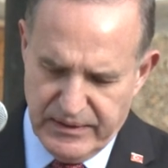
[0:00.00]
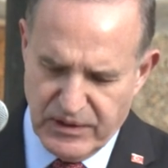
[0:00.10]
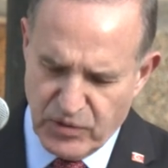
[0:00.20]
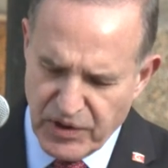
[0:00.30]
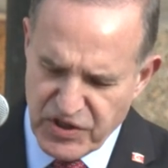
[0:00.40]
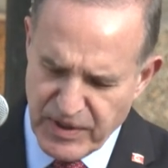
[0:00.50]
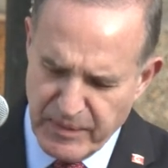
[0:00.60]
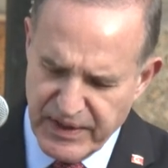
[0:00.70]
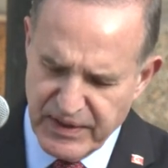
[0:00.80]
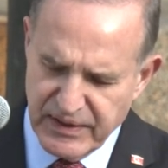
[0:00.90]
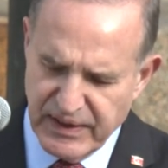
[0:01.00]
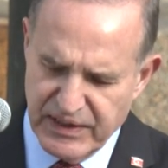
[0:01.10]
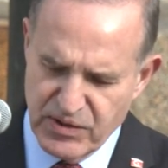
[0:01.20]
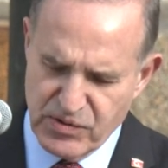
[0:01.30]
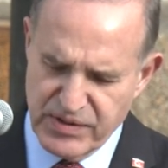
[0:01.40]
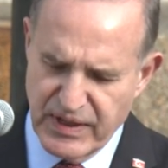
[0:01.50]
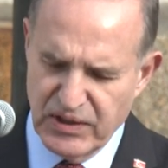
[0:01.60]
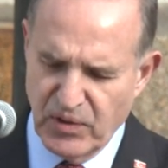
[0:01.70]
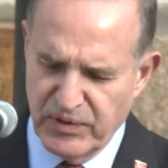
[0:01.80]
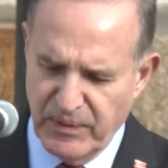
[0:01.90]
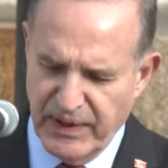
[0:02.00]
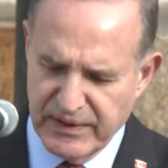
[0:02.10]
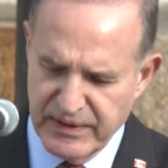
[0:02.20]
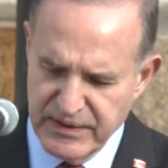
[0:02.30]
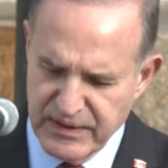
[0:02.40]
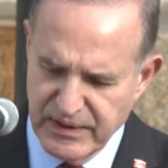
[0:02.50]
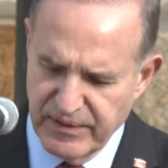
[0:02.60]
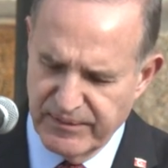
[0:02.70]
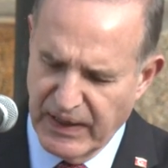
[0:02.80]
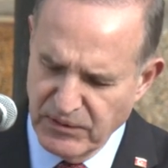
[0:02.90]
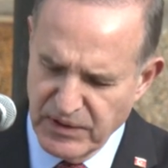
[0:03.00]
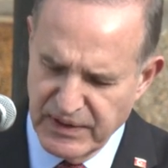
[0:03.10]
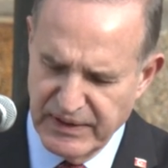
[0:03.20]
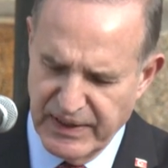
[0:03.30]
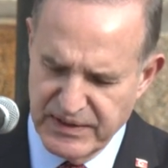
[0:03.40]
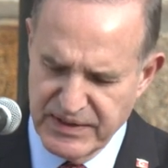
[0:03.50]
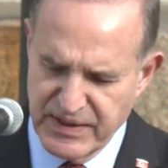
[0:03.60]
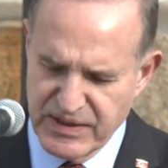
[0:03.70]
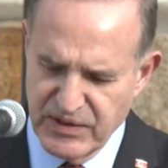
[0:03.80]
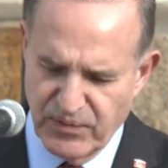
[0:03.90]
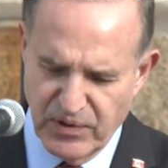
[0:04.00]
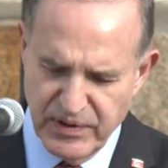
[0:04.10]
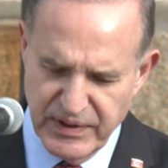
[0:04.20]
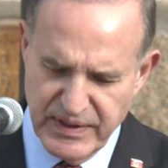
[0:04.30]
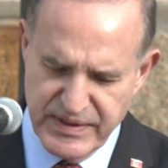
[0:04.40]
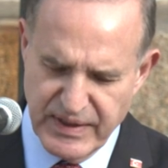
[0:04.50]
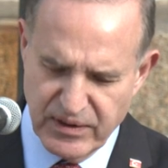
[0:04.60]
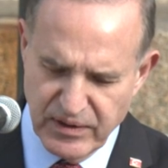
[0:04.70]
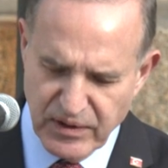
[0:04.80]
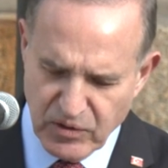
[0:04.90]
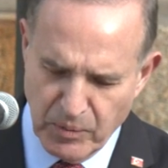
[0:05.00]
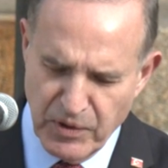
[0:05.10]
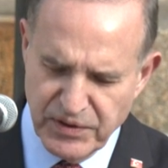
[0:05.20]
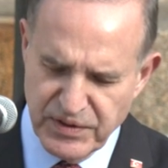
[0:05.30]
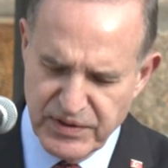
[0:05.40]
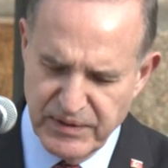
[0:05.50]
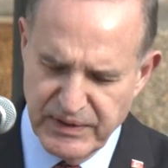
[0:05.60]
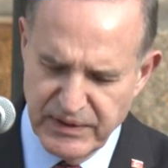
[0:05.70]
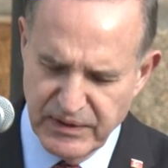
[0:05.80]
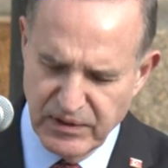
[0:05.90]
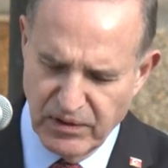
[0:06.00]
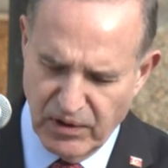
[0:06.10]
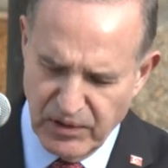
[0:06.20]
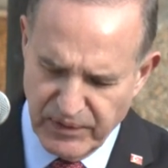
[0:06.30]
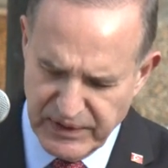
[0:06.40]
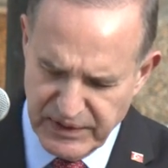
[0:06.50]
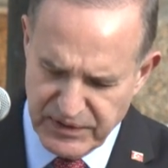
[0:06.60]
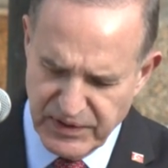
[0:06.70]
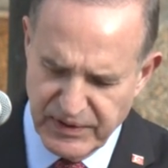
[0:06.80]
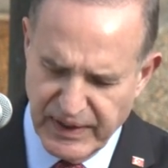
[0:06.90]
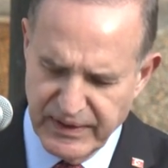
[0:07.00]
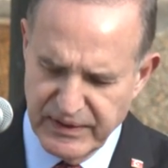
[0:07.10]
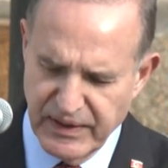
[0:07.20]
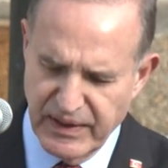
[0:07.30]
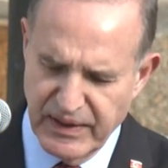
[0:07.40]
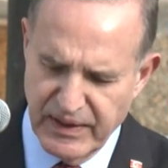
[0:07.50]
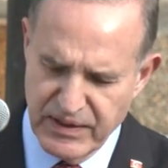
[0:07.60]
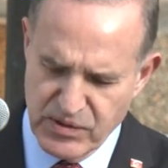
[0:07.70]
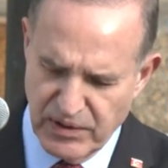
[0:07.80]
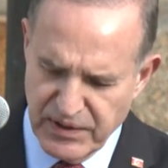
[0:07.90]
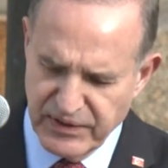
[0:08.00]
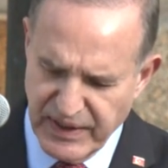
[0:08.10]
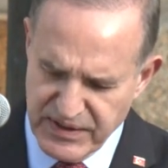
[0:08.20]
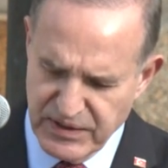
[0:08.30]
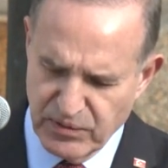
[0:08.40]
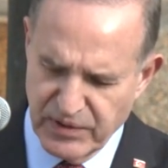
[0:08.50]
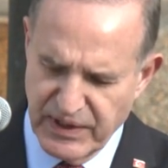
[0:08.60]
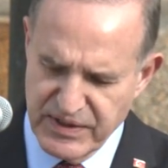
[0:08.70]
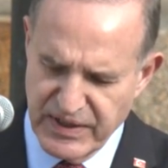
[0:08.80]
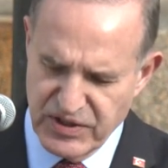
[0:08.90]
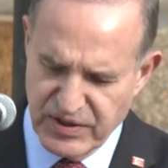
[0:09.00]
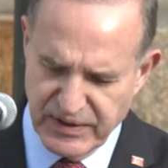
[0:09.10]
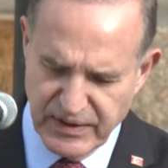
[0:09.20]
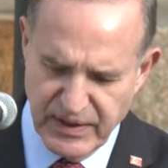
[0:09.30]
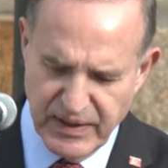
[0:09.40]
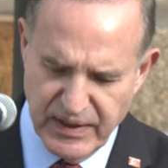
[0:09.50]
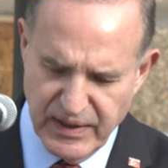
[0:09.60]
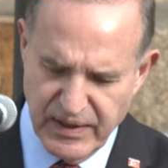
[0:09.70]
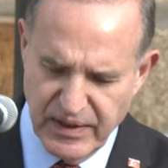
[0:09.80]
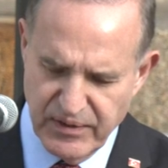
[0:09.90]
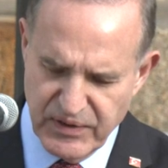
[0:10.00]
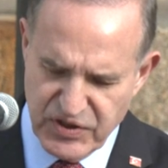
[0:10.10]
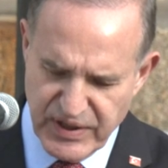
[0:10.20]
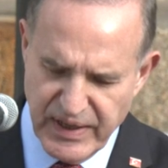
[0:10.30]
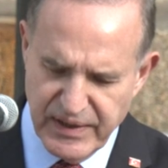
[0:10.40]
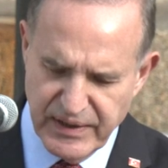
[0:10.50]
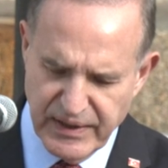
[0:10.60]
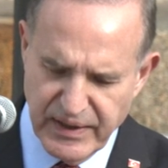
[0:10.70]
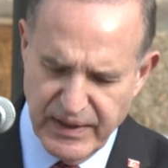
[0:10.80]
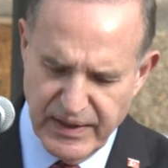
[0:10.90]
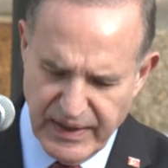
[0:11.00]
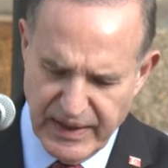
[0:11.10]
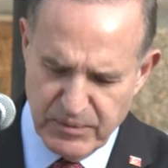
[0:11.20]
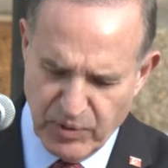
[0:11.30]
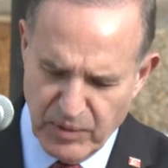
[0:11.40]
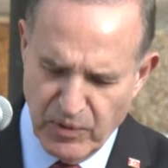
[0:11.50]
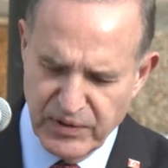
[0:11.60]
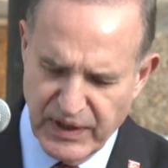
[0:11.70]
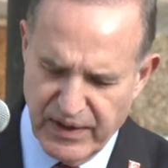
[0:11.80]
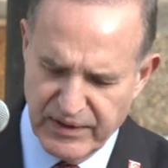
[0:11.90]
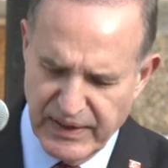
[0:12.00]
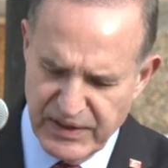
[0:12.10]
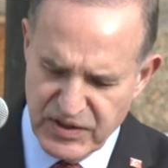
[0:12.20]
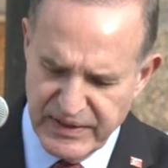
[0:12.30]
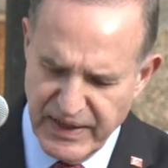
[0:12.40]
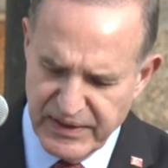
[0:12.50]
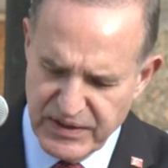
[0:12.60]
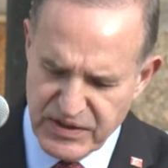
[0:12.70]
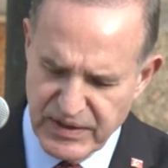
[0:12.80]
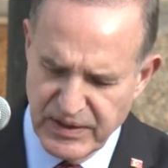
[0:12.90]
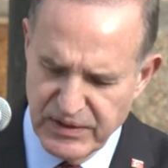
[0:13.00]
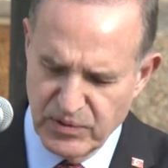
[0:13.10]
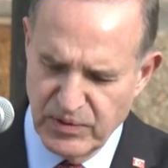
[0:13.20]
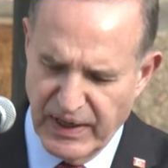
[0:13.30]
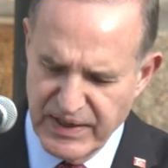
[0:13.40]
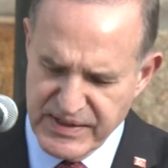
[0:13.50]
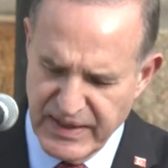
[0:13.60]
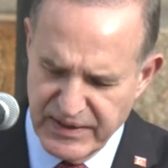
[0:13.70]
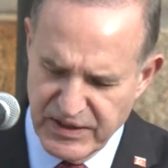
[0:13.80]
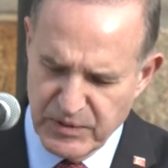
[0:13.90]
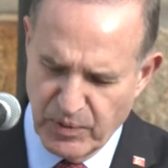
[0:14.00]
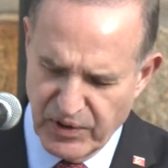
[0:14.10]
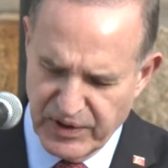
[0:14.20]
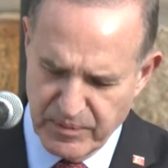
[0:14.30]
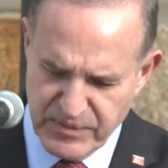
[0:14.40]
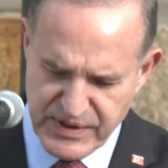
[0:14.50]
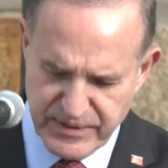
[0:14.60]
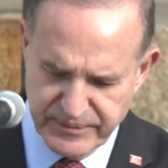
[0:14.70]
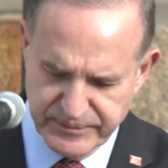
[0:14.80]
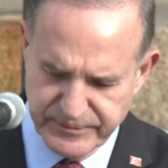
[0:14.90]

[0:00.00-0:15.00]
The Turkish American Cultural Society of New England, founded in 1964, is a community-driven, all-volunteer-run, solid grassroots organization. We share and promote our cultural heritage through art-centered programs.